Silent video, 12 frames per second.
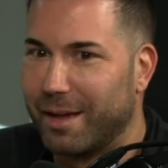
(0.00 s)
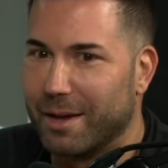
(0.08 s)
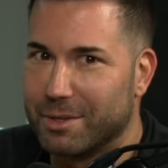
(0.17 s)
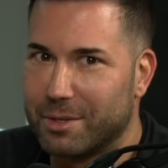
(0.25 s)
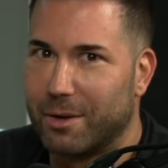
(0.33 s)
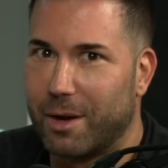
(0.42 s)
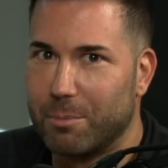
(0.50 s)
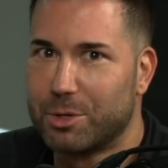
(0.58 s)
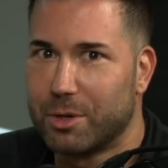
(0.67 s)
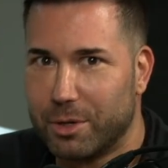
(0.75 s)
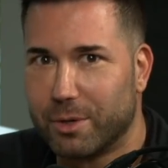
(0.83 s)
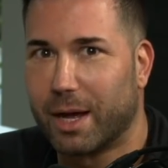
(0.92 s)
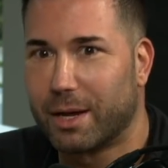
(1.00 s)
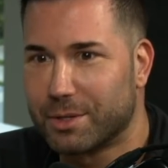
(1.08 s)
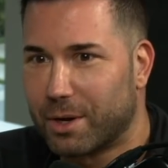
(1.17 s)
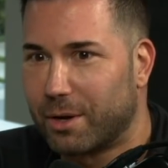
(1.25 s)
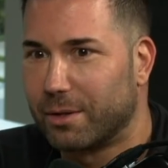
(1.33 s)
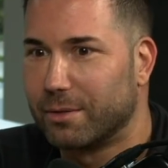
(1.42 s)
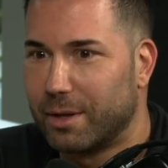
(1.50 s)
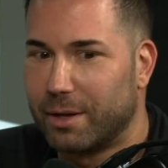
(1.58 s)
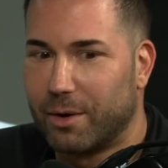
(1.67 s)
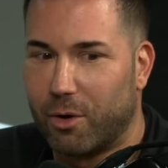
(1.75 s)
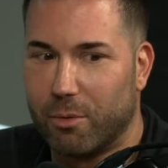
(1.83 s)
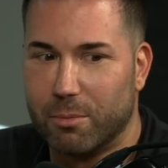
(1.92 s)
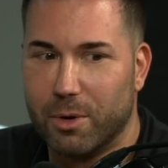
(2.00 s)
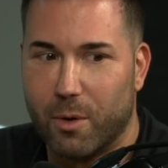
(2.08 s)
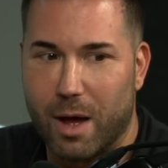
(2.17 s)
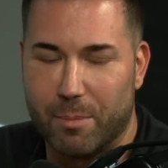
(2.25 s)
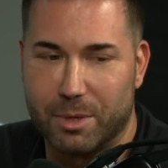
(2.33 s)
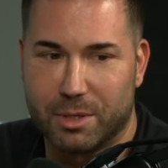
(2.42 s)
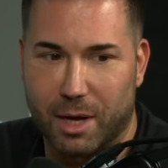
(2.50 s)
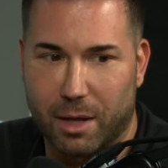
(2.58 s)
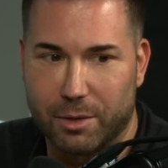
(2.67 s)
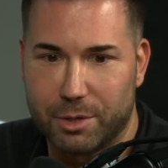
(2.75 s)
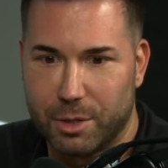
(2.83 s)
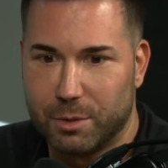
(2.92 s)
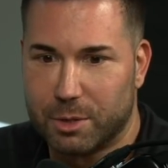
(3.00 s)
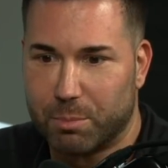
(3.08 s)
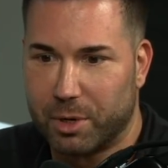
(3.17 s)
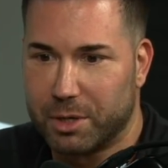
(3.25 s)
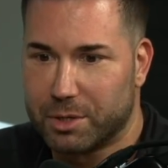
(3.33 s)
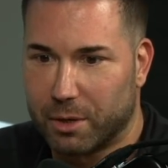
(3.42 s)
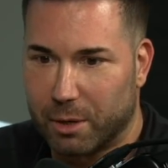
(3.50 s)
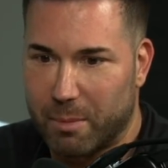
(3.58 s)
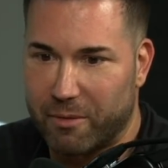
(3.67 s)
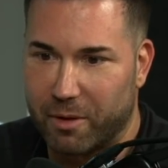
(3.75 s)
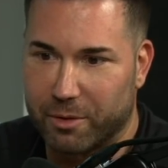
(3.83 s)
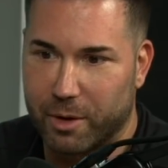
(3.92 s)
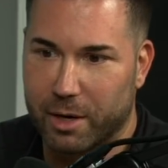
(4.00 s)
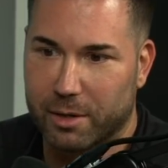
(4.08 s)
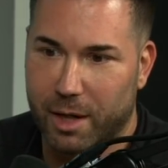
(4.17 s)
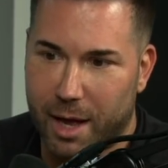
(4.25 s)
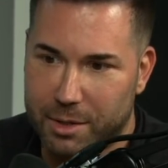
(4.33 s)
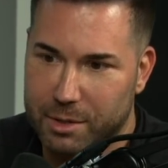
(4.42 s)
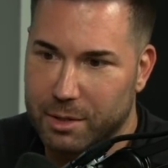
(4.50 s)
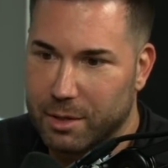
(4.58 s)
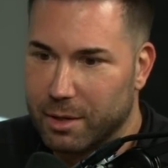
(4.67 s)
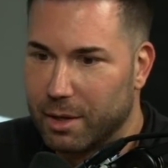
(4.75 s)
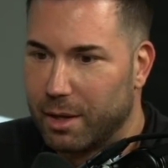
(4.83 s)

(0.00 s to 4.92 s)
Yeah. So I'm sure you guys all at home know Abby Stoller. She was the prettiest girl in my 5th grade class.